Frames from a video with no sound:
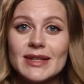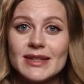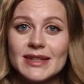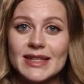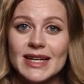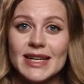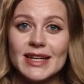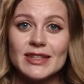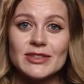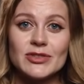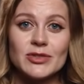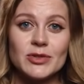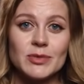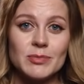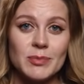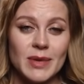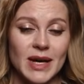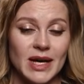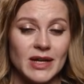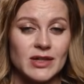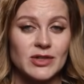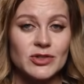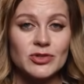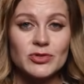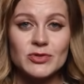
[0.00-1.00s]
Thanks to
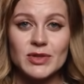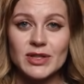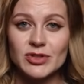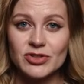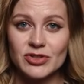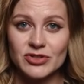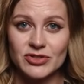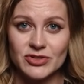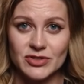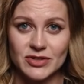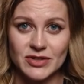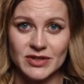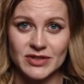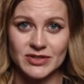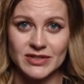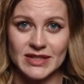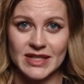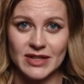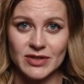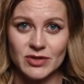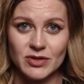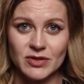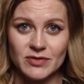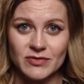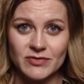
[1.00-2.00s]
parish registers
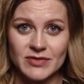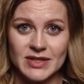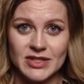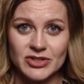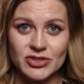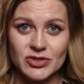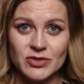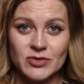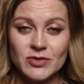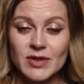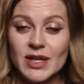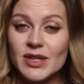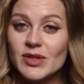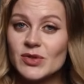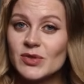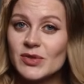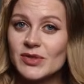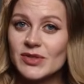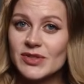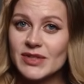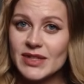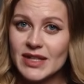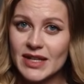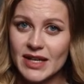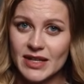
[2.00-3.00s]
and confession
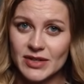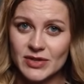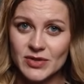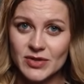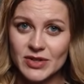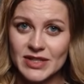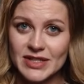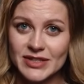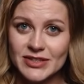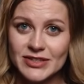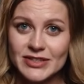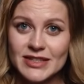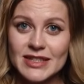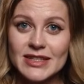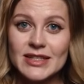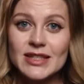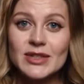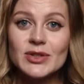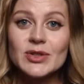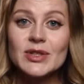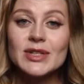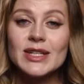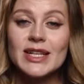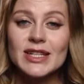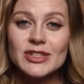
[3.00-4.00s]
records, you can see the
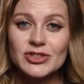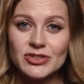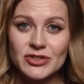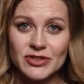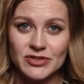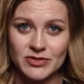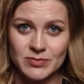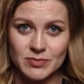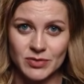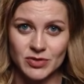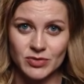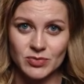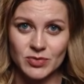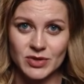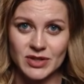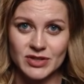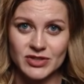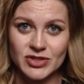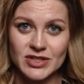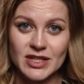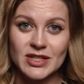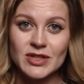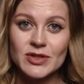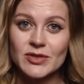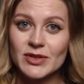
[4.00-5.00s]
connections between
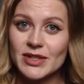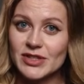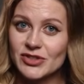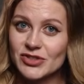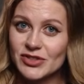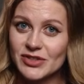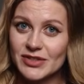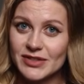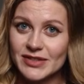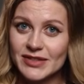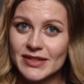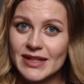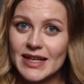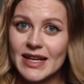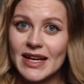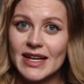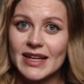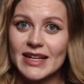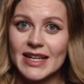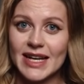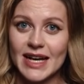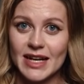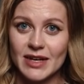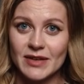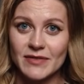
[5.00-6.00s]
generations,
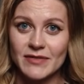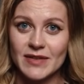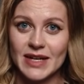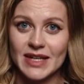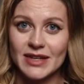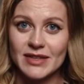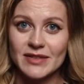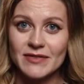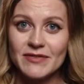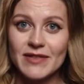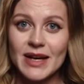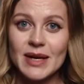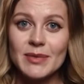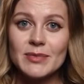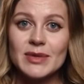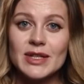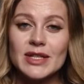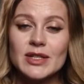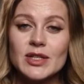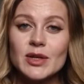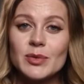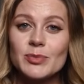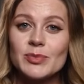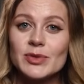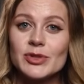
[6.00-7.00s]
clarify the family
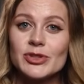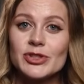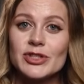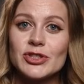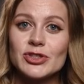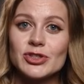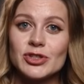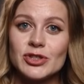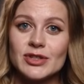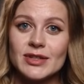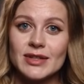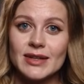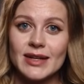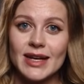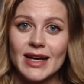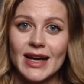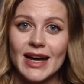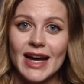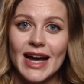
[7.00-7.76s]
composition,